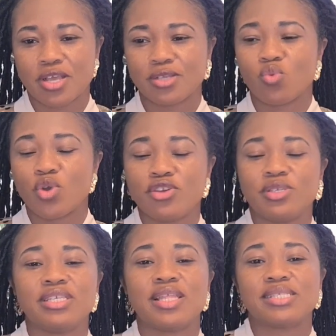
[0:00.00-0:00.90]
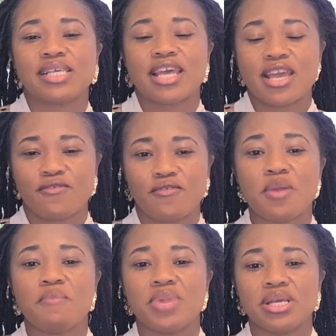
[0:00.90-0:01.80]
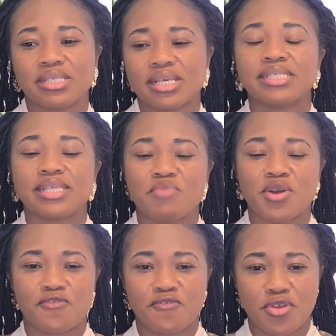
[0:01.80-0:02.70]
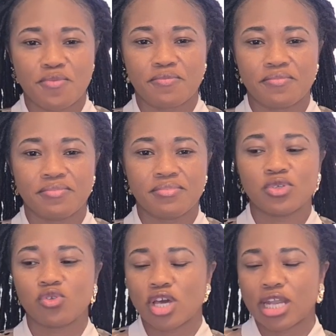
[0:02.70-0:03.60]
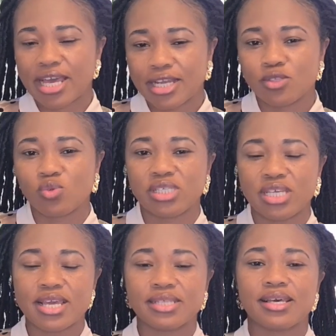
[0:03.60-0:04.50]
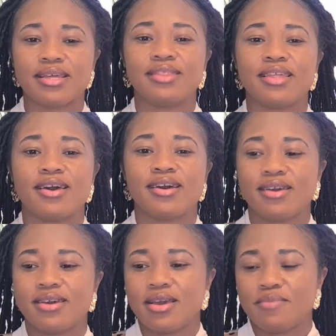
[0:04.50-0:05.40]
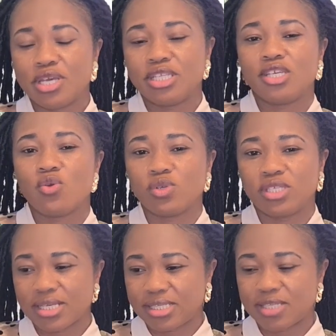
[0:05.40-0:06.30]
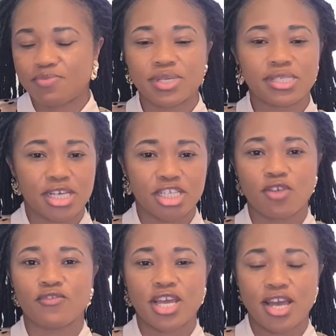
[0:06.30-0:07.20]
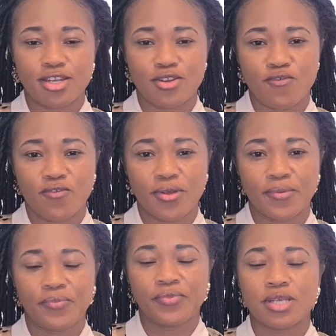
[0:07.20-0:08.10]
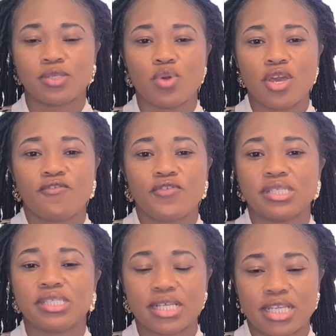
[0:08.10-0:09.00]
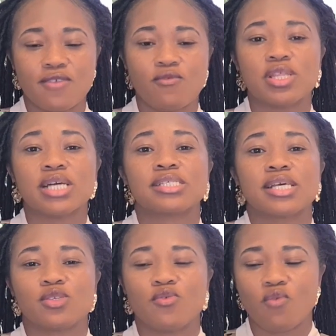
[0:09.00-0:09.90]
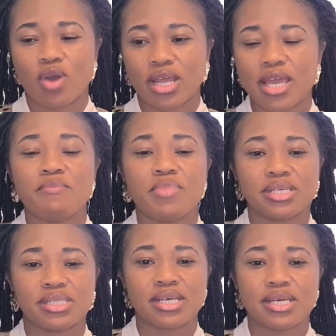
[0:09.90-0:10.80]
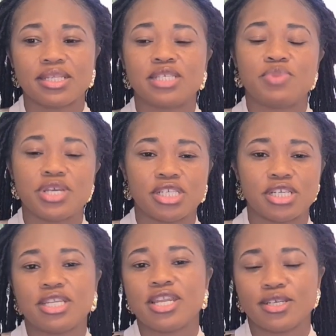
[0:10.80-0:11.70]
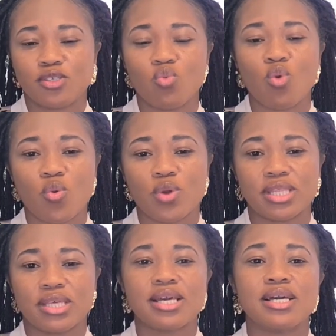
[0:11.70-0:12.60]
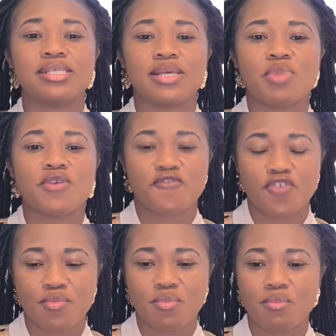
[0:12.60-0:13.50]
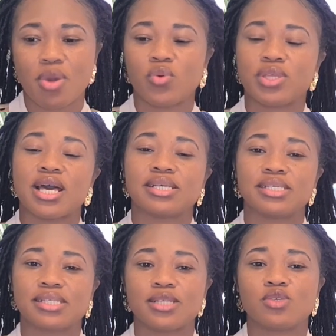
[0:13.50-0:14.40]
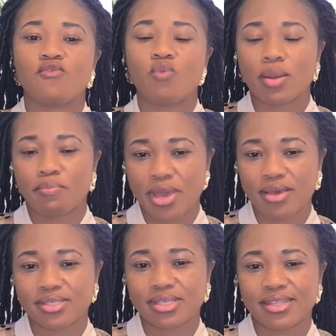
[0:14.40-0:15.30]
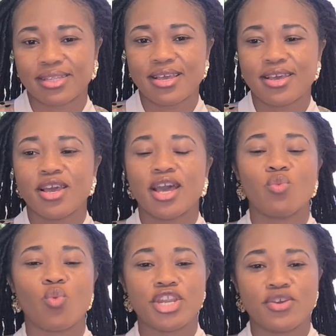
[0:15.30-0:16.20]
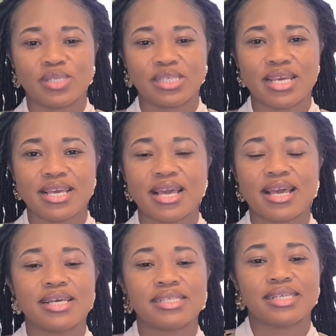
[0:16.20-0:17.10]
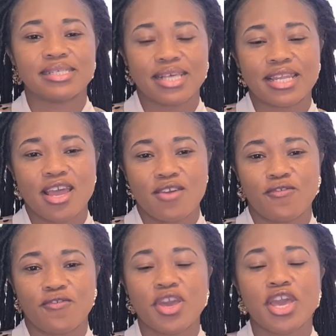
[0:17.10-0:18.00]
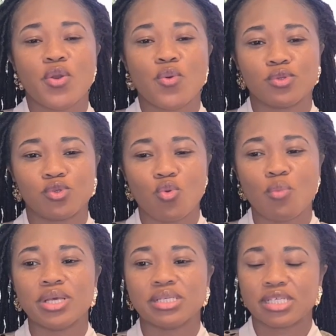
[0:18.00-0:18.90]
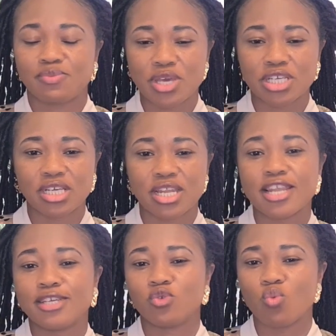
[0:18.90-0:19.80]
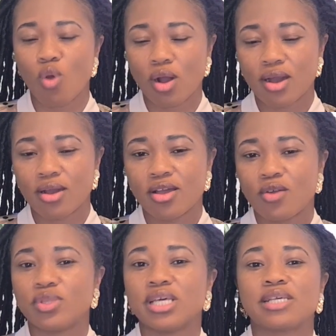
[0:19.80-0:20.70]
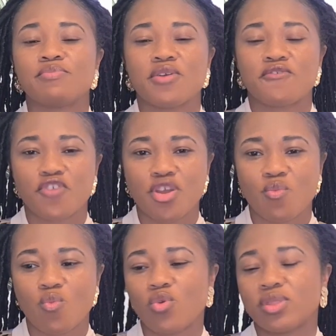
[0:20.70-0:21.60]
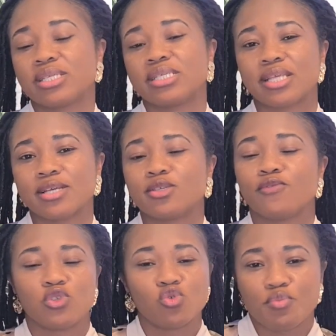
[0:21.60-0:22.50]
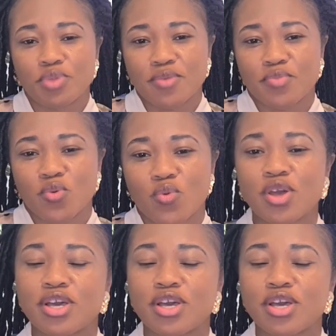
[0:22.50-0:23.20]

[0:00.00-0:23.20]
So when you see that ZF, it means Sigma frame. So you're likely to see it in the PTOT assessment section of the handover. So if it's ZF with assistance of 1, it means this patient needs to walk with Sigma frame, but with assistance of 1 person. And when you see ZFAO2, means this patient needs to walk with a Sigma frame with assistance of 2 people.